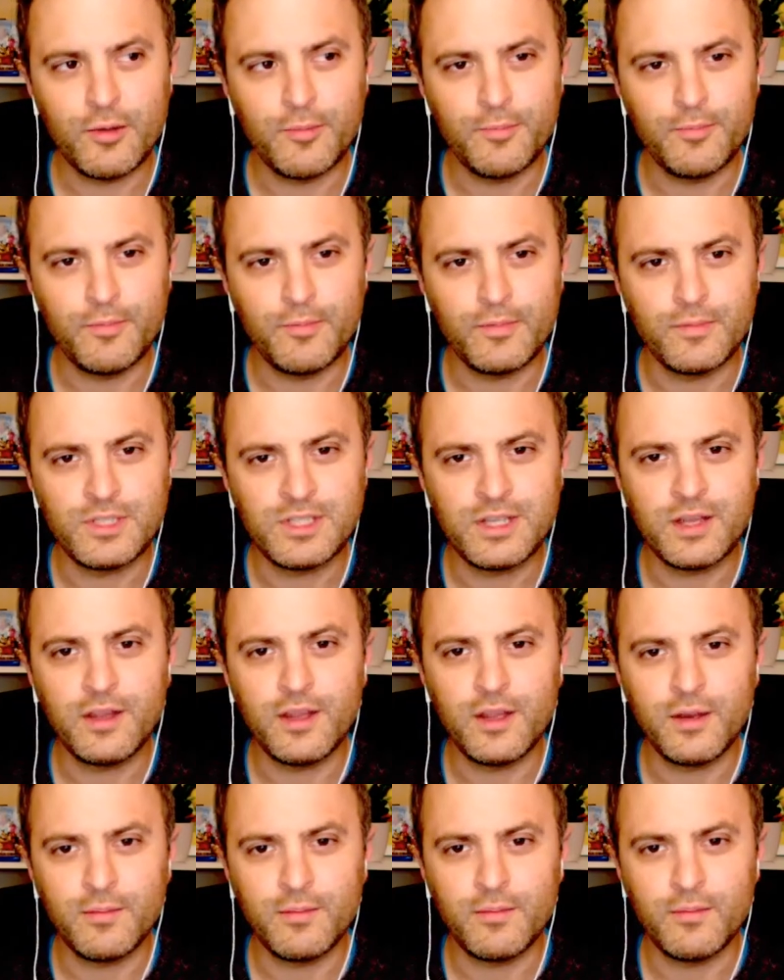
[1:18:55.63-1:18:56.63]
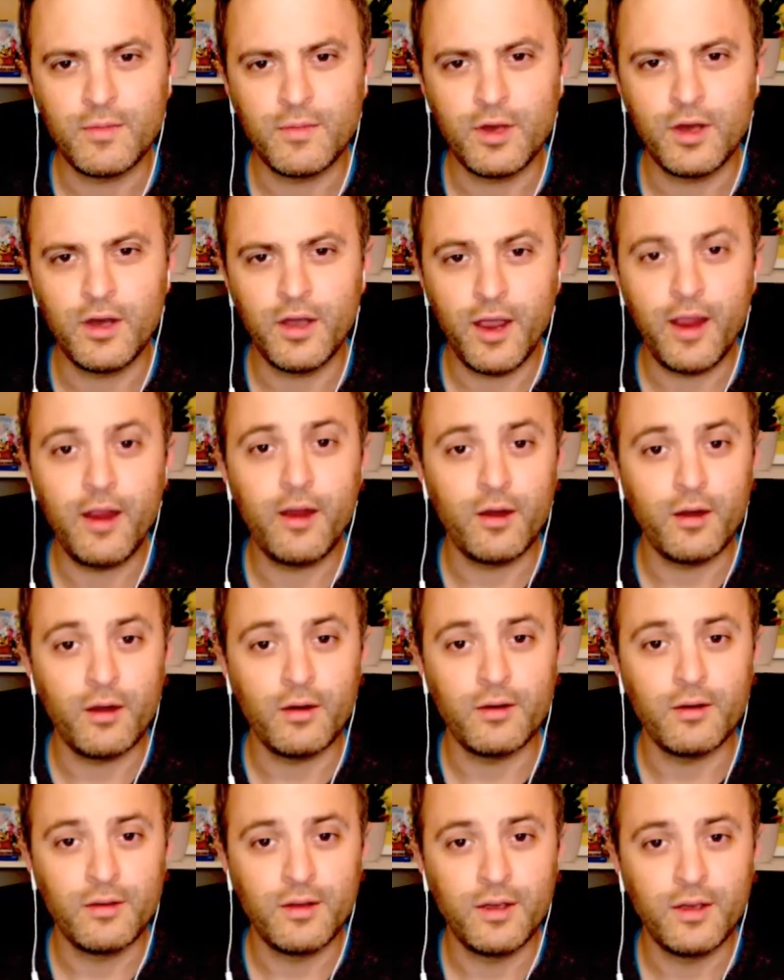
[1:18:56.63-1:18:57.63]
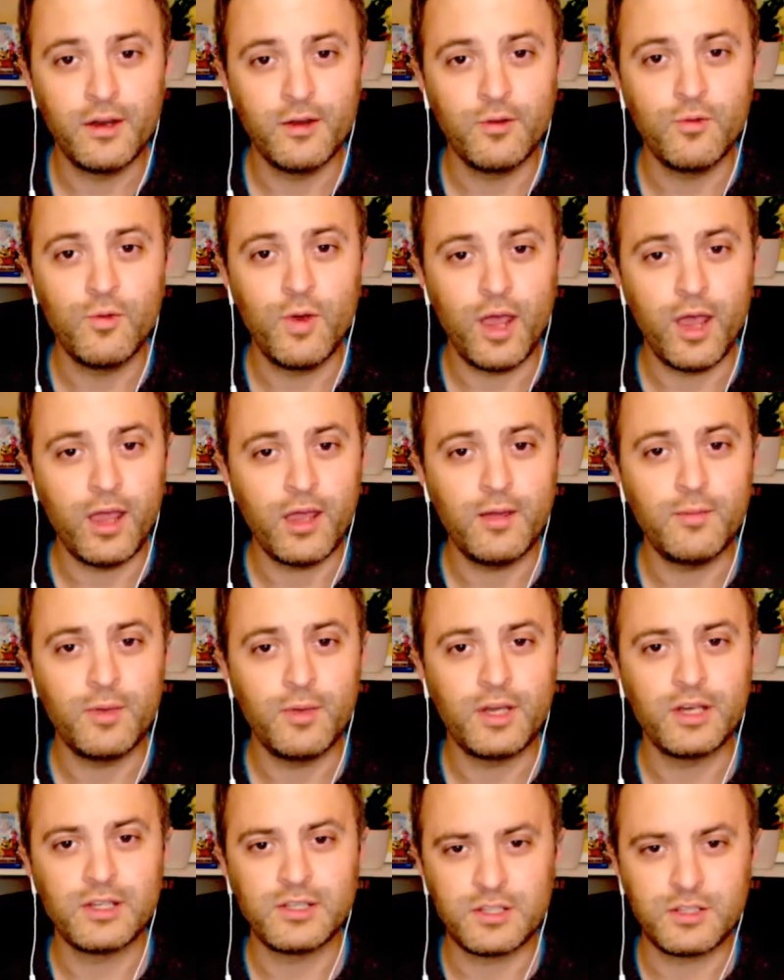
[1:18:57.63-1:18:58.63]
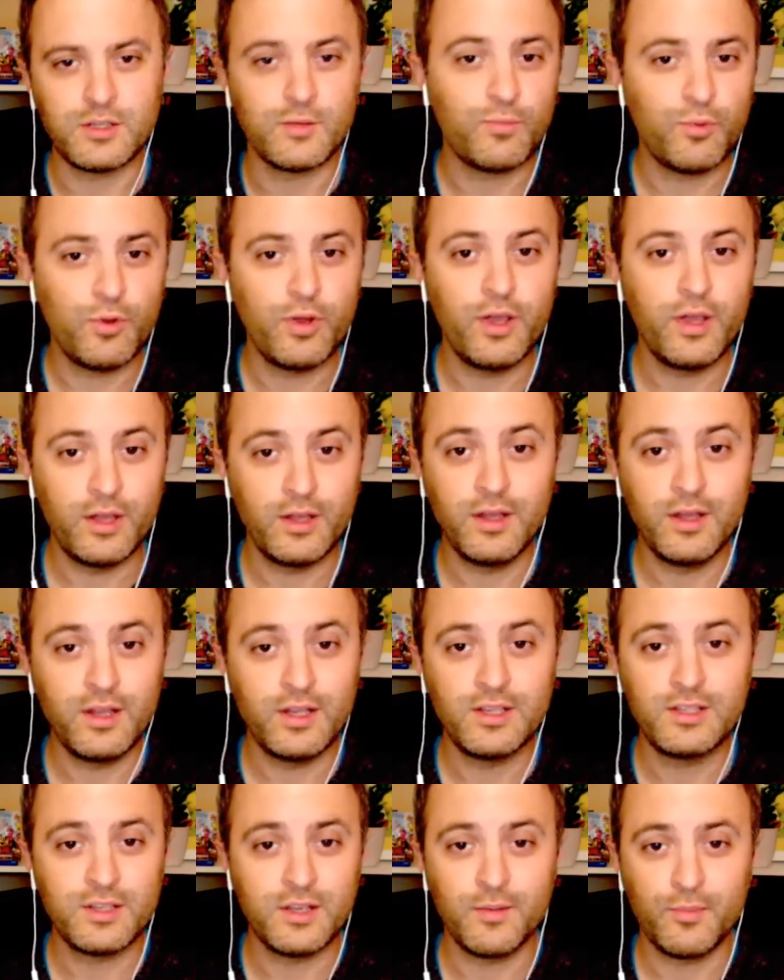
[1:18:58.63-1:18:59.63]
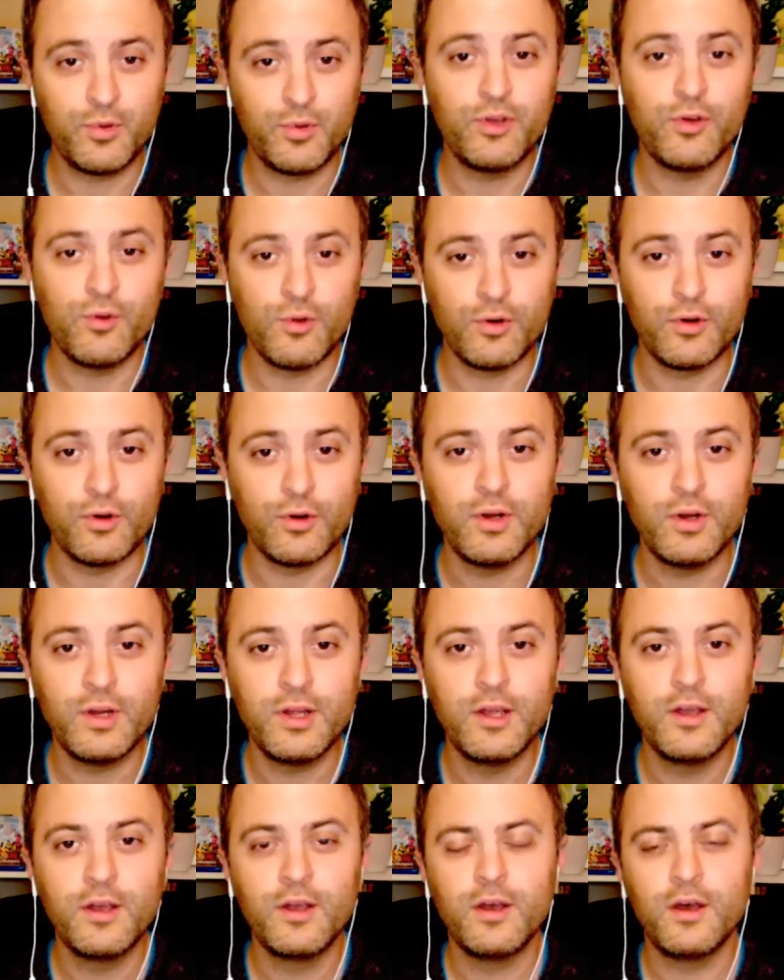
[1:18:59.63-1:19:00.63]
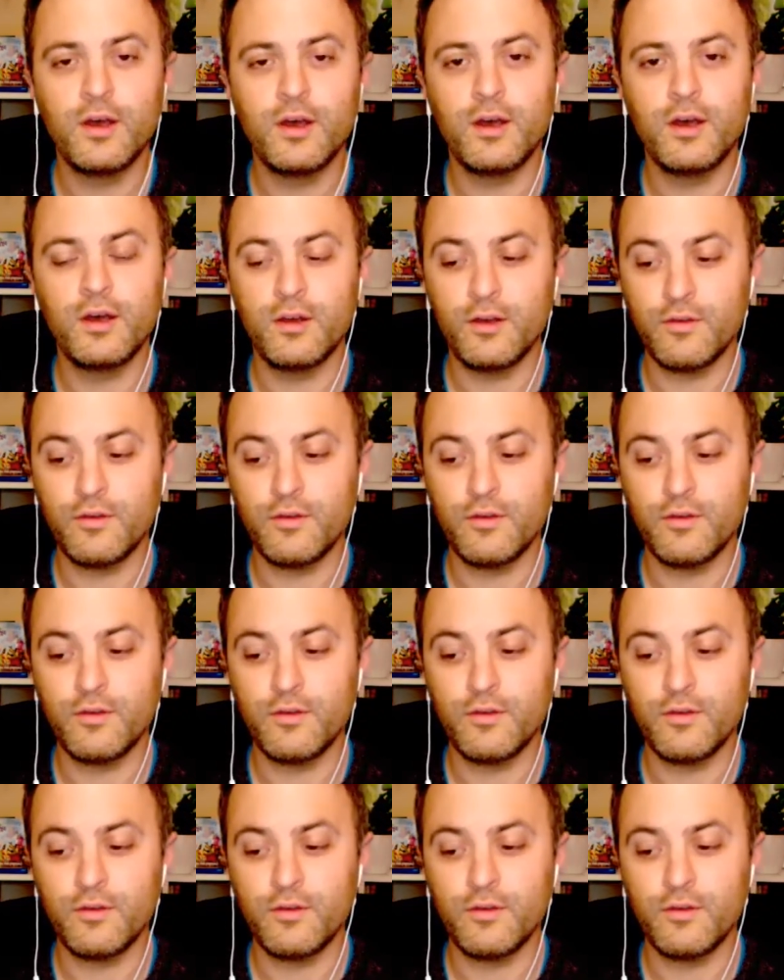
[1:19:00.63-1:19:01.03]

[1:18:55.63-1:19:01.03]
selling air in a way, because it is a pre-order for